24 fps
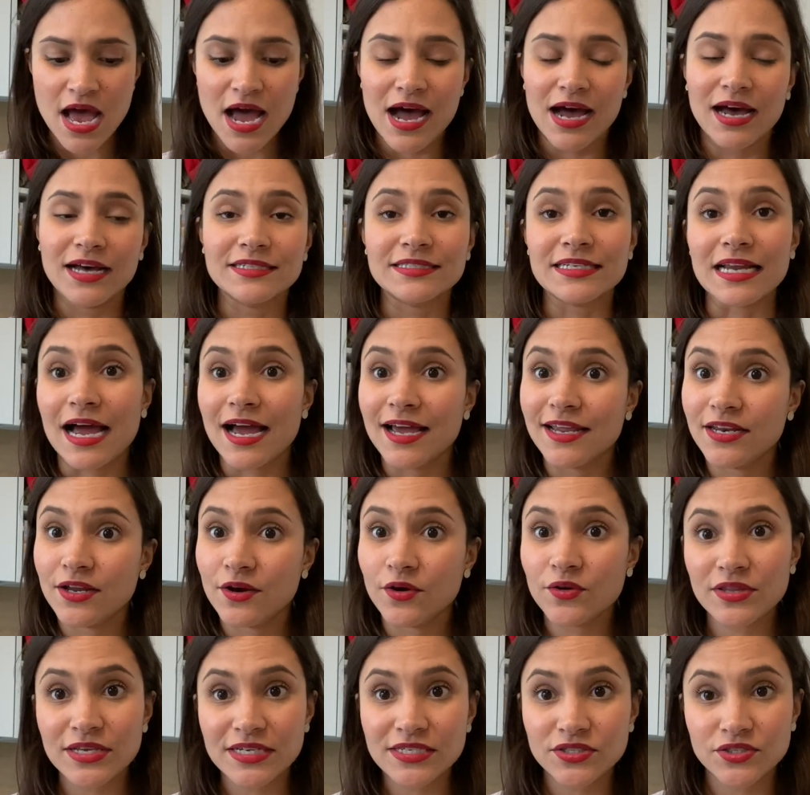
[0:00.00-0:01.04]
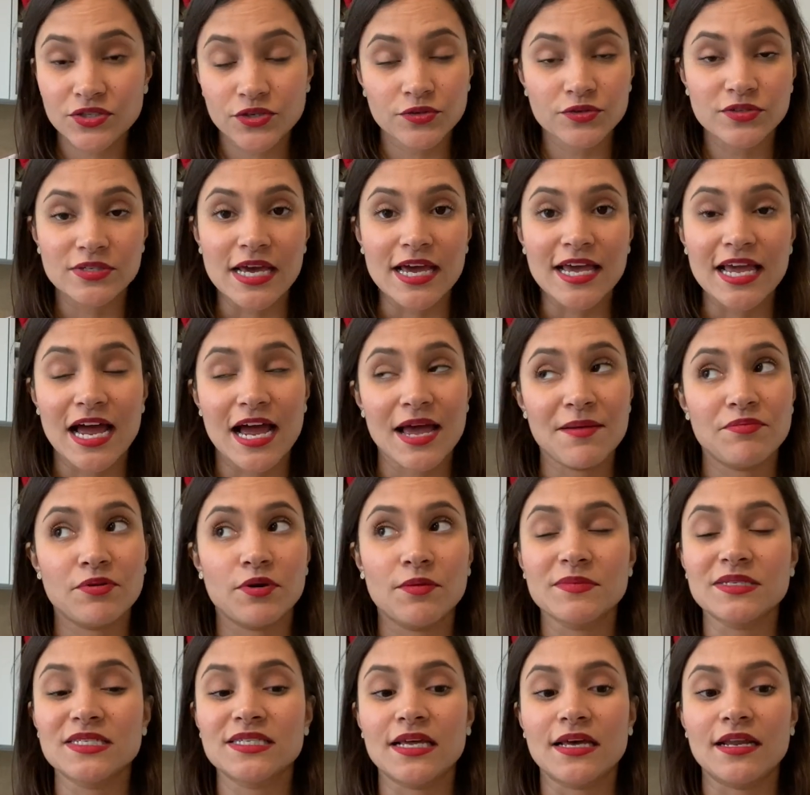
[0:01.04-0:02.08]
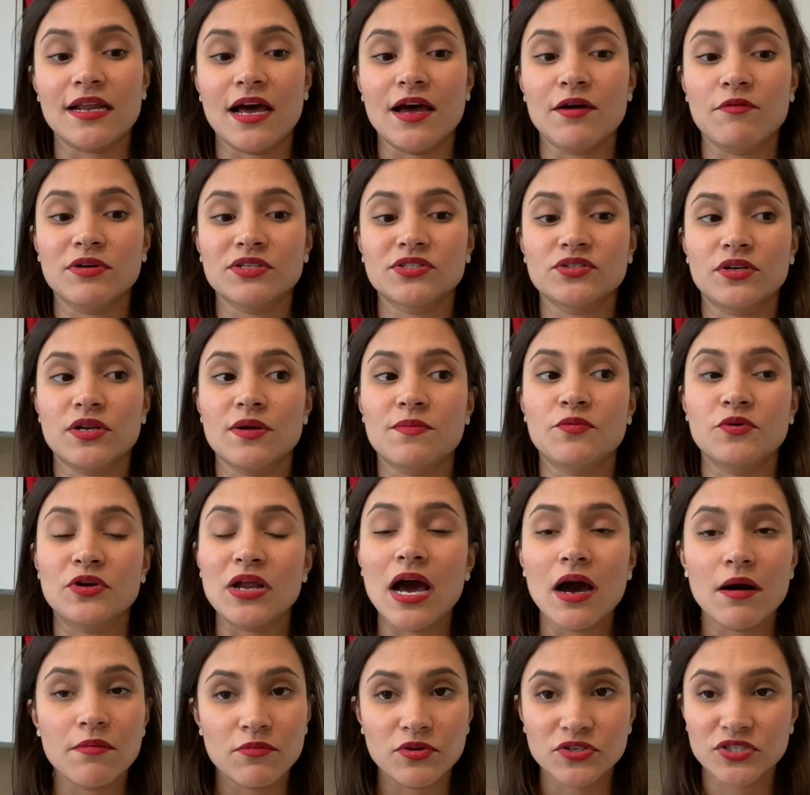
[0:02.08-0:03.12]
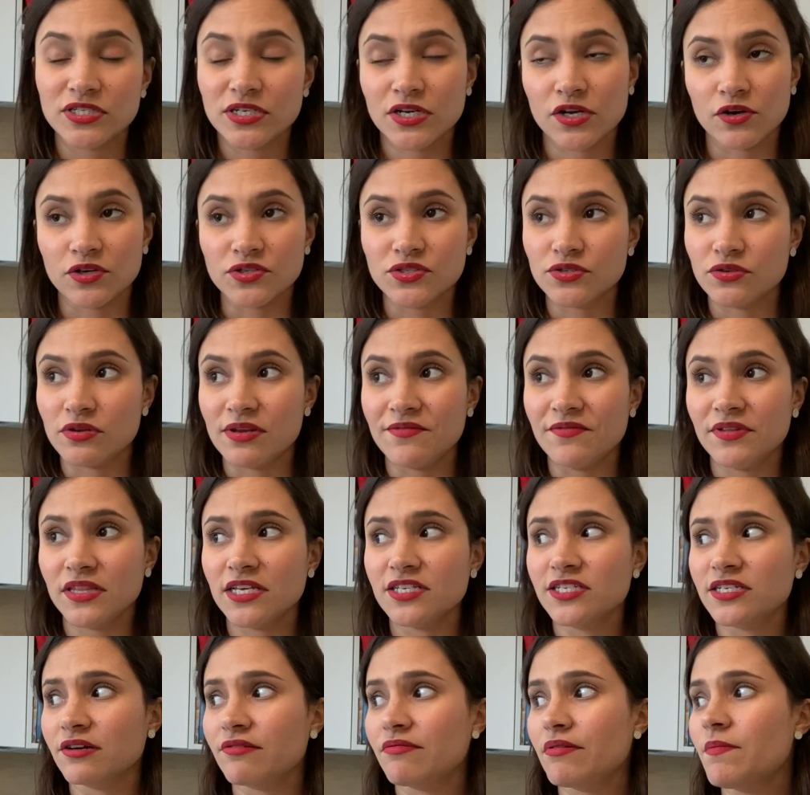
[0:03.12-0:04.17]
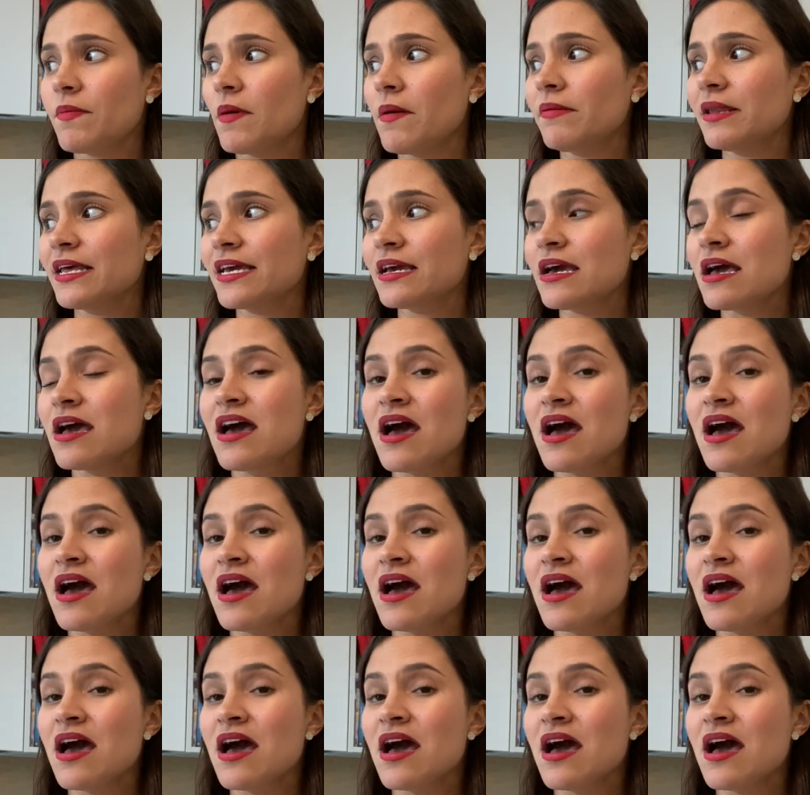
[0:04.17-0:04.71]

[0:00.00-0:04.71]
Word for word: And I know this Tuesday I promised that I was gonna put how much it costs to live in the Czech Republic,